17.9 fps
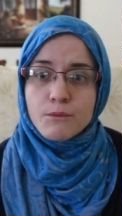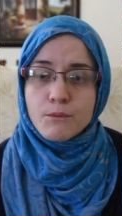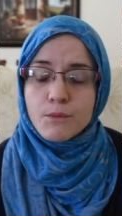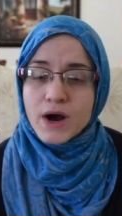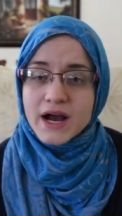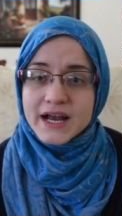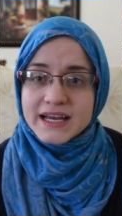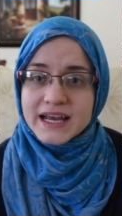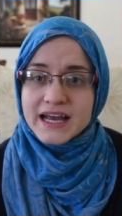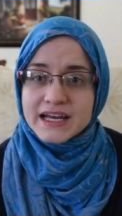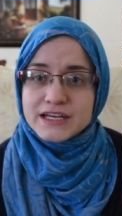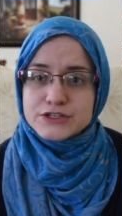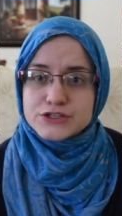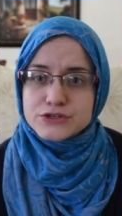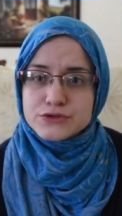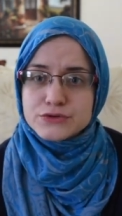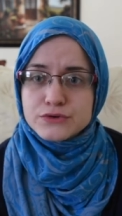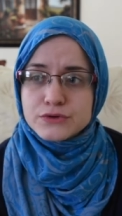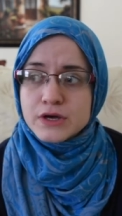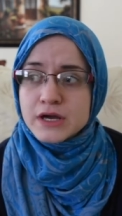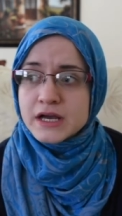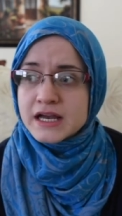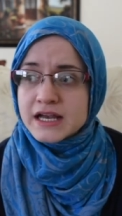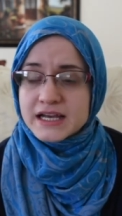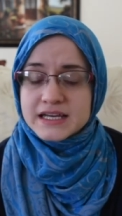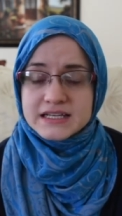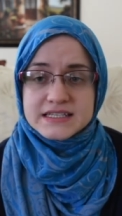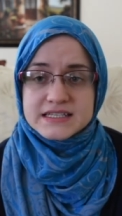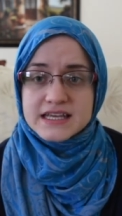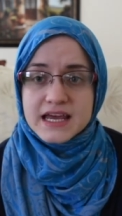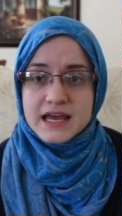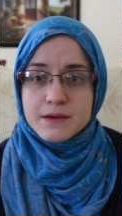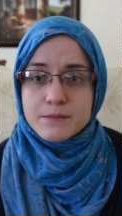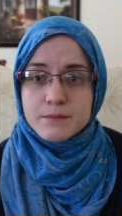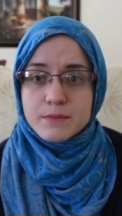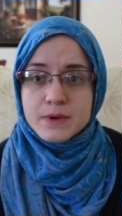Why can't you
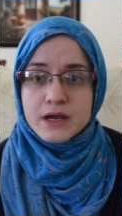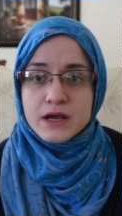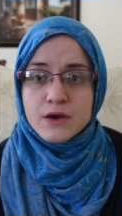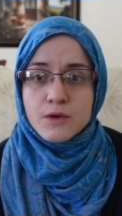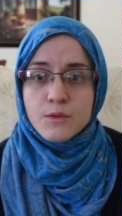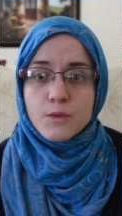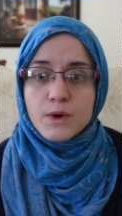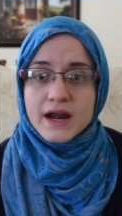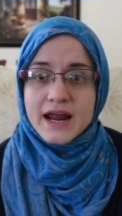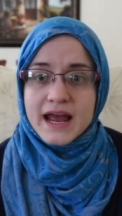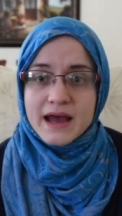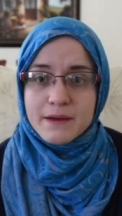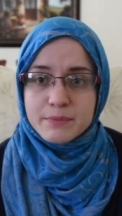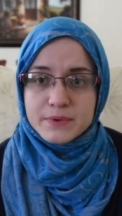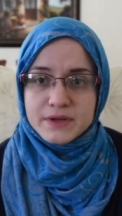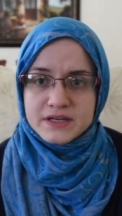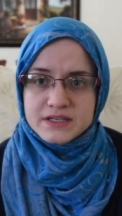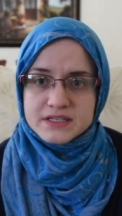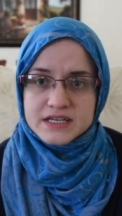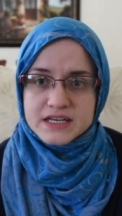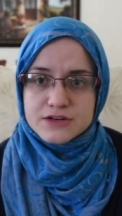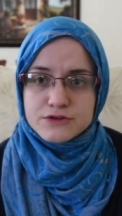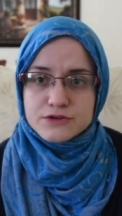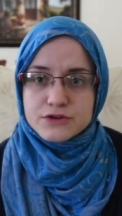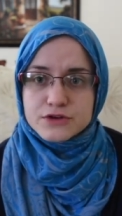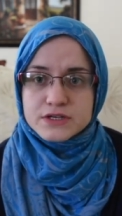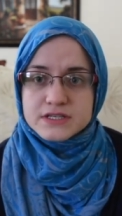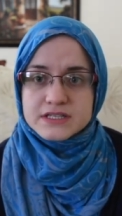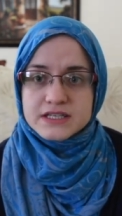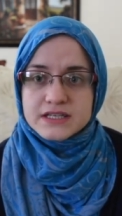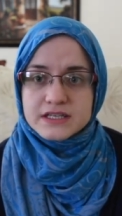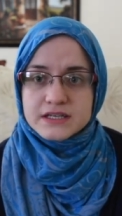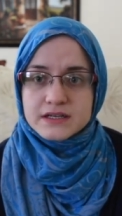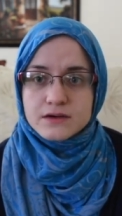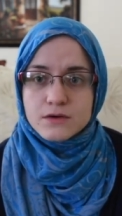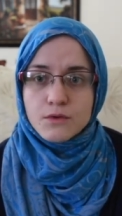condemn what happened in New York
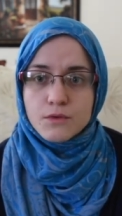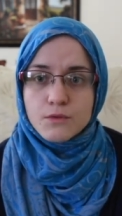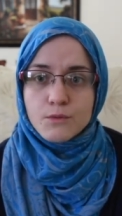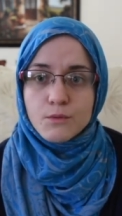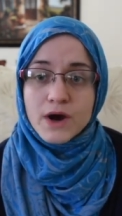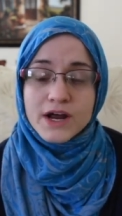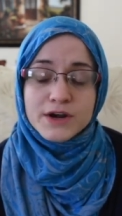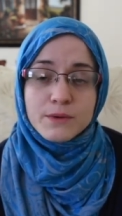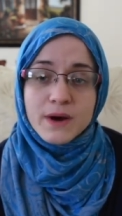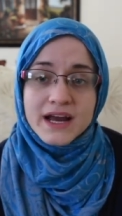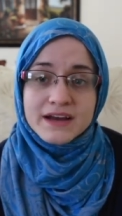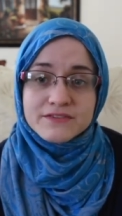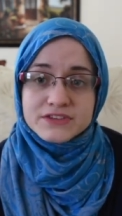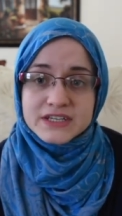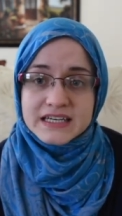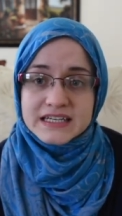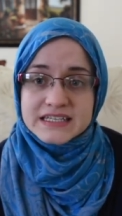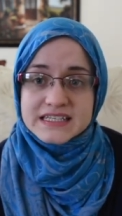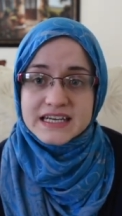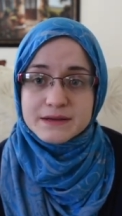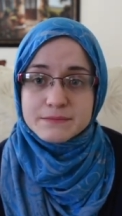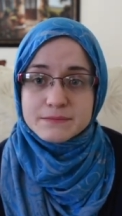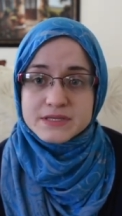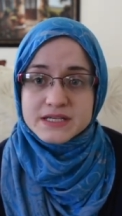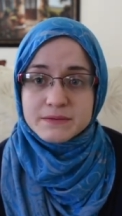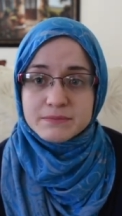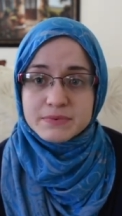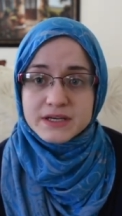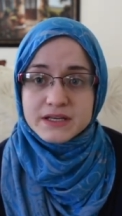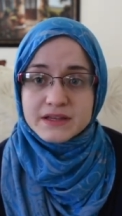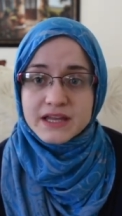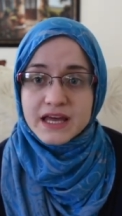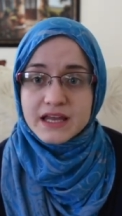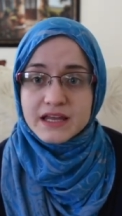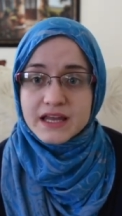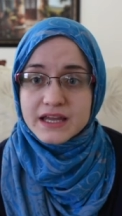City? Why do I have to condemn something
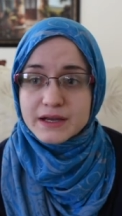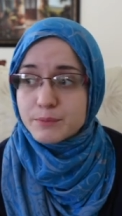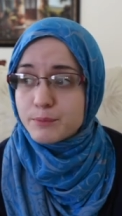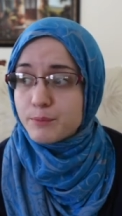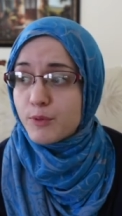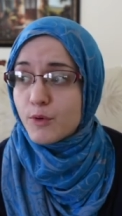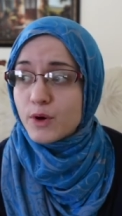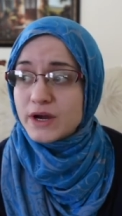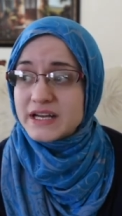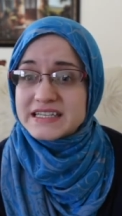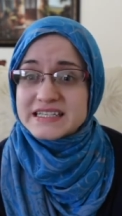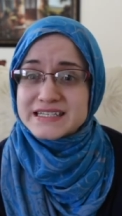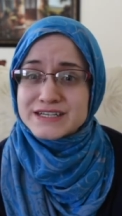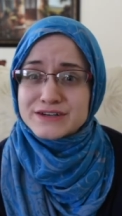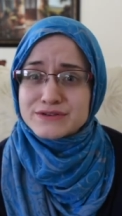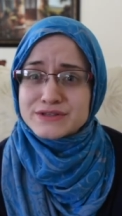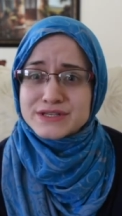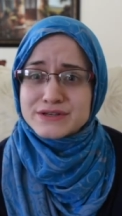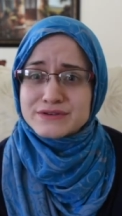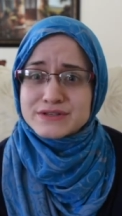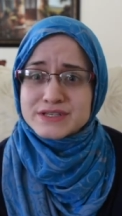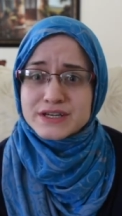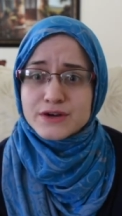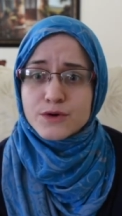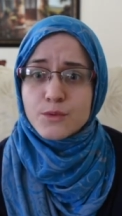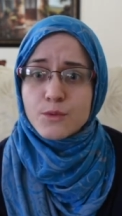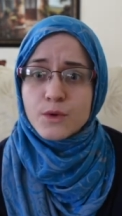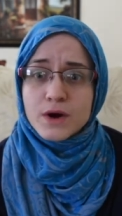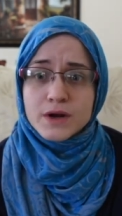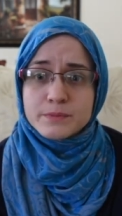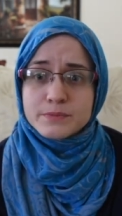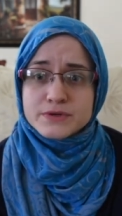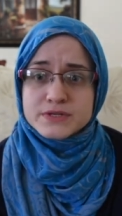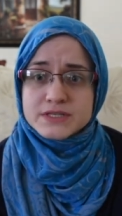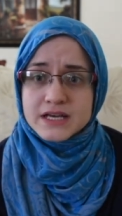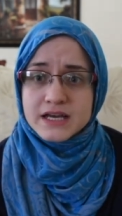that like
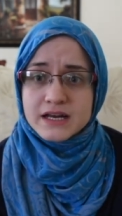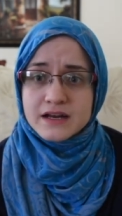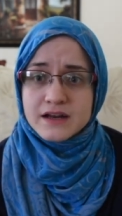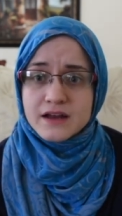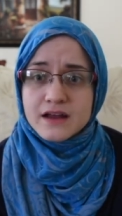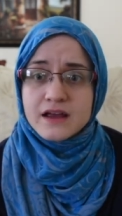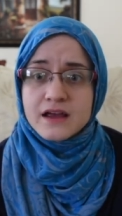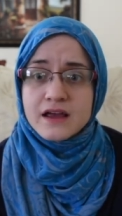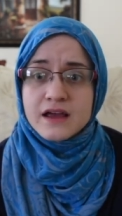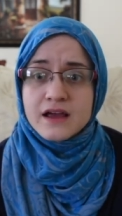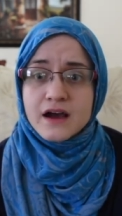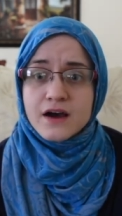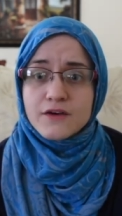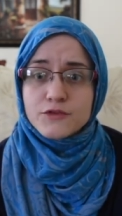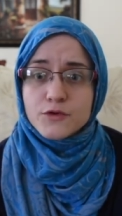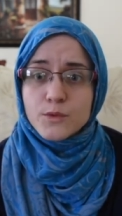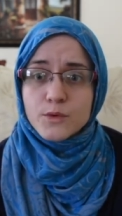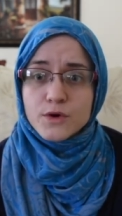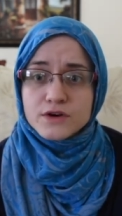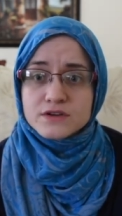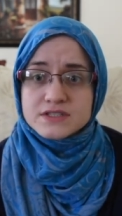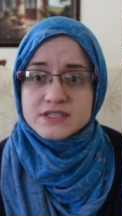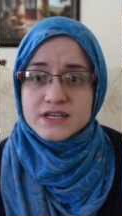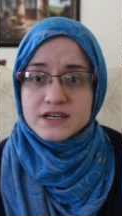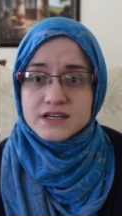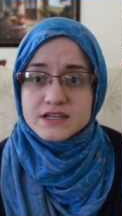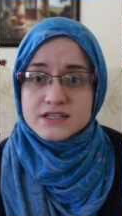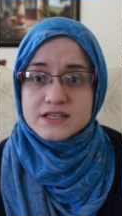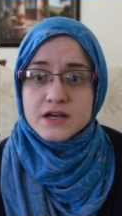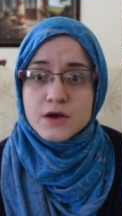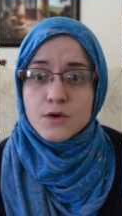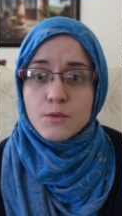0.0001% of the world does?